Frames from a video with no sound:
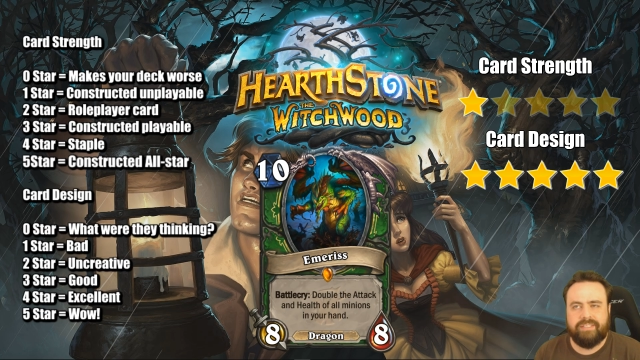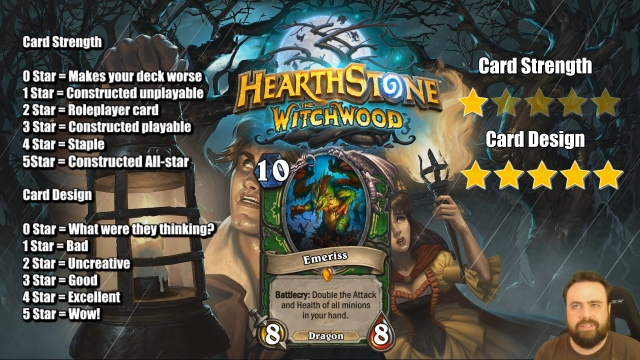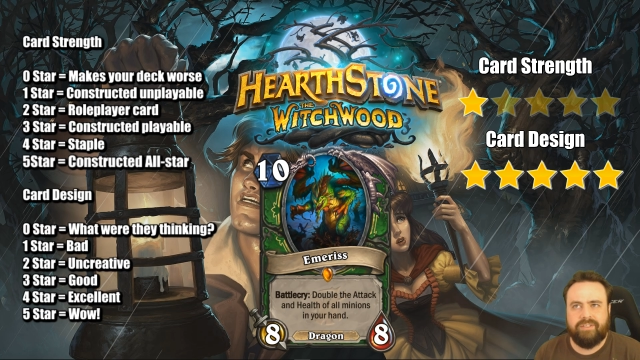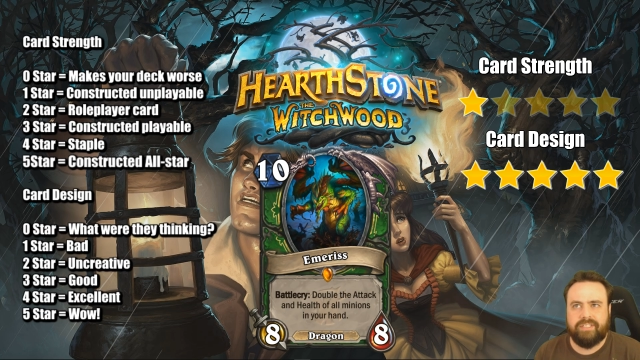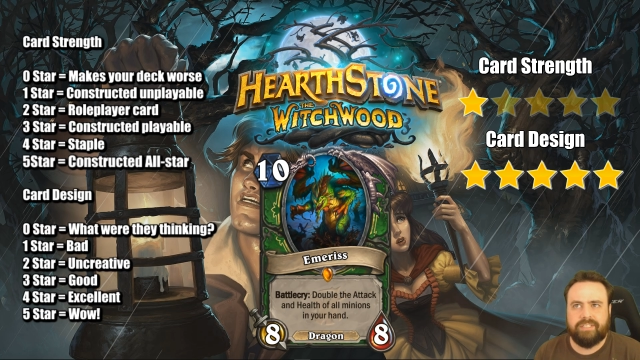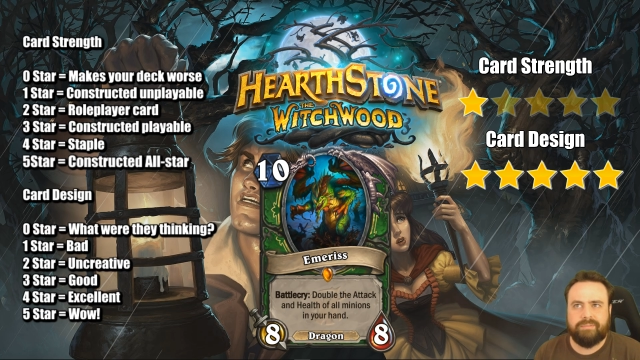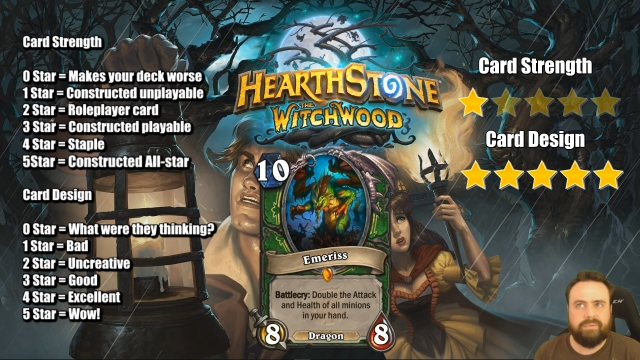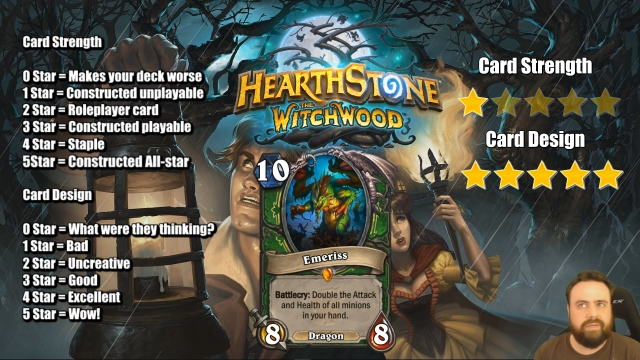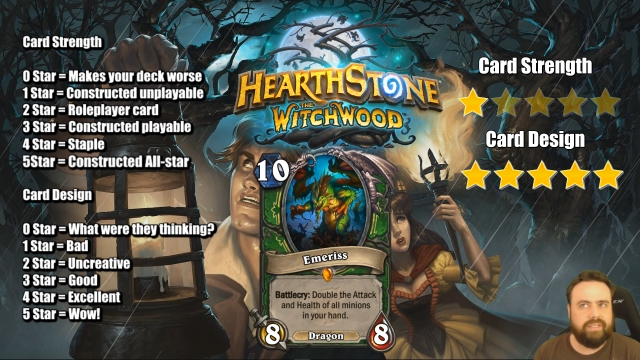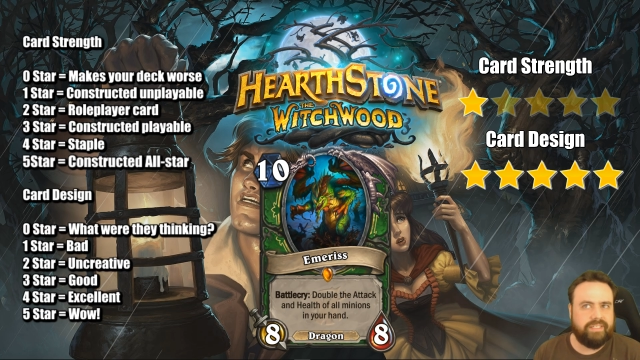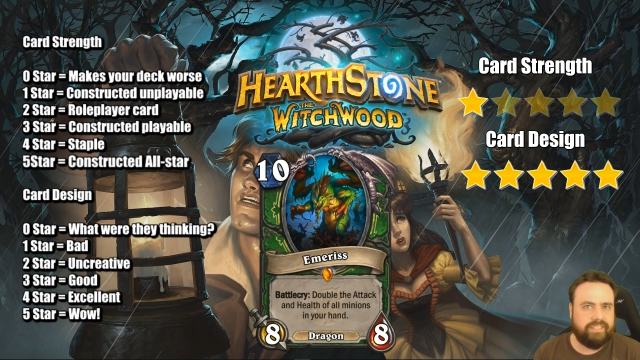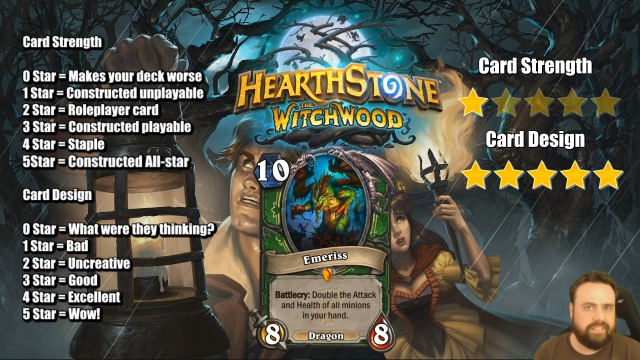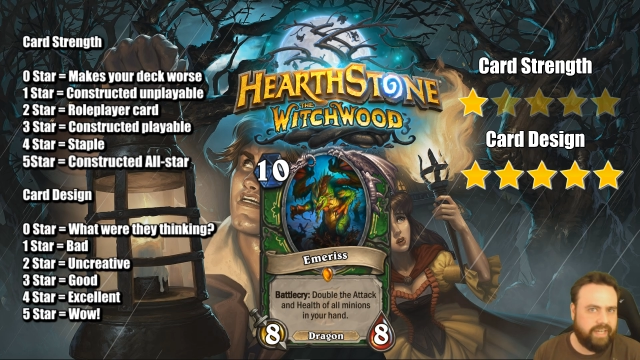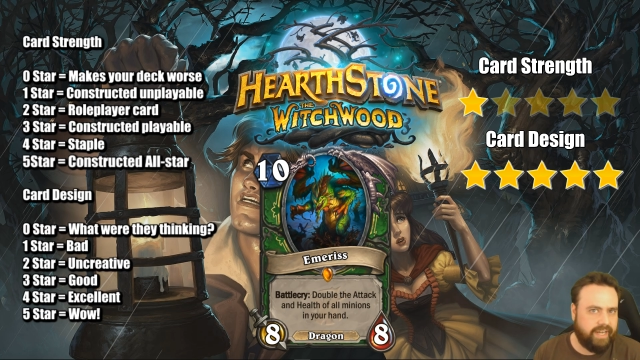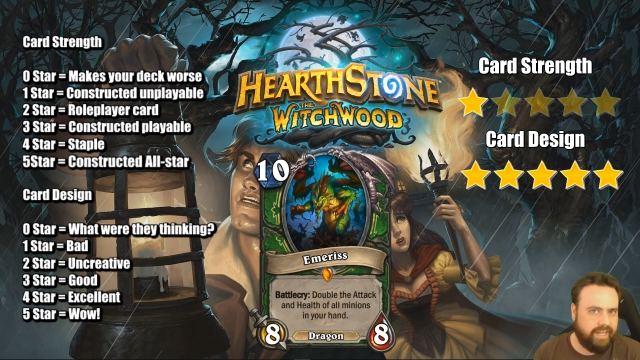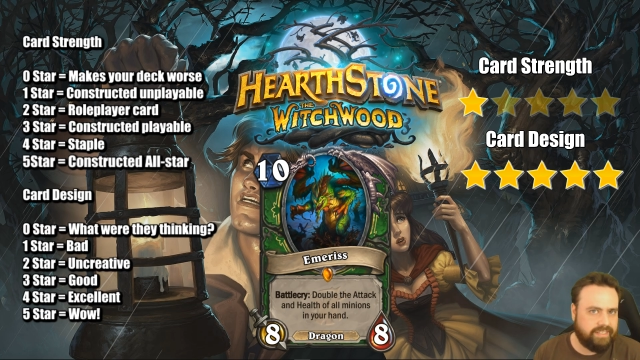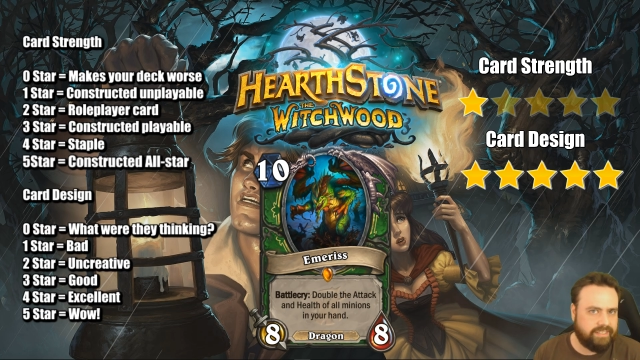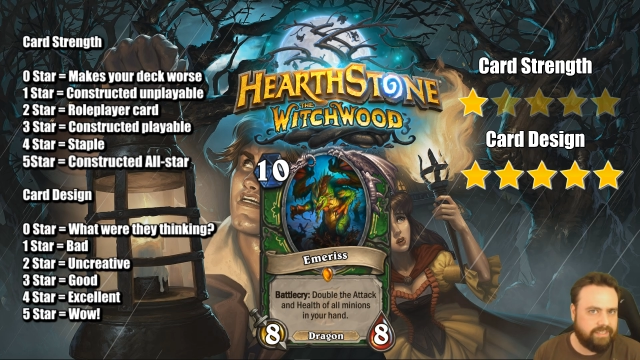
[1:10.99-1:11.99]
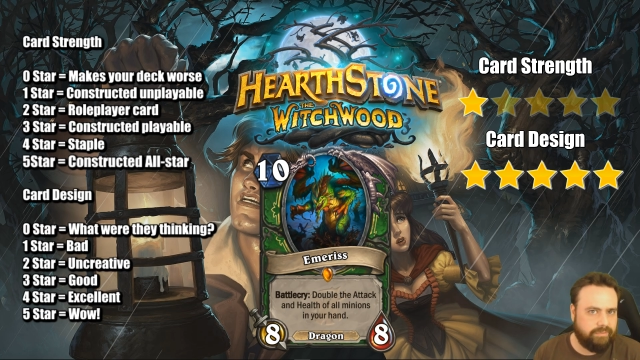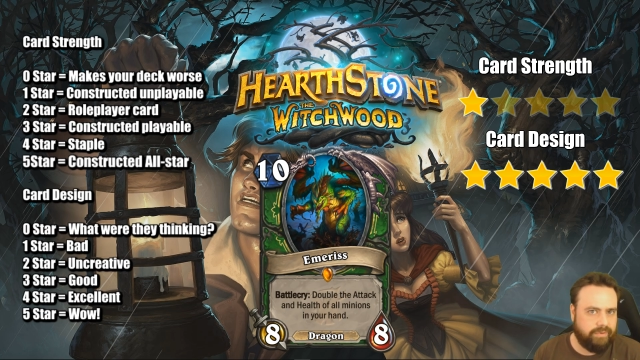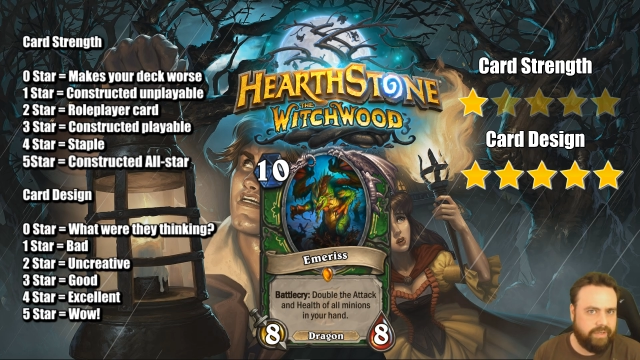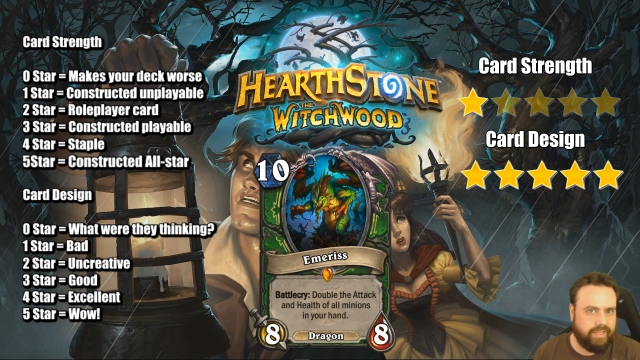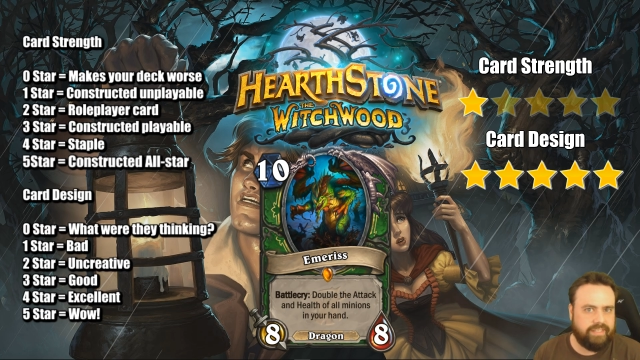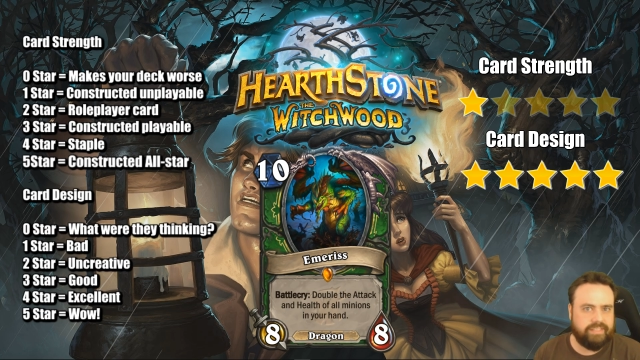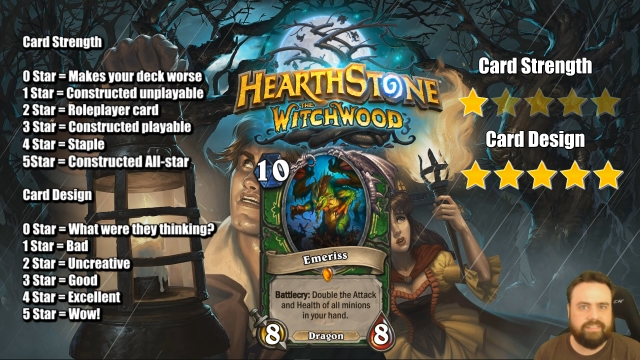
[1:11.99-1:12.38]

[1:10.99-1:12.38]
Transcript: You can just play the Giants to win.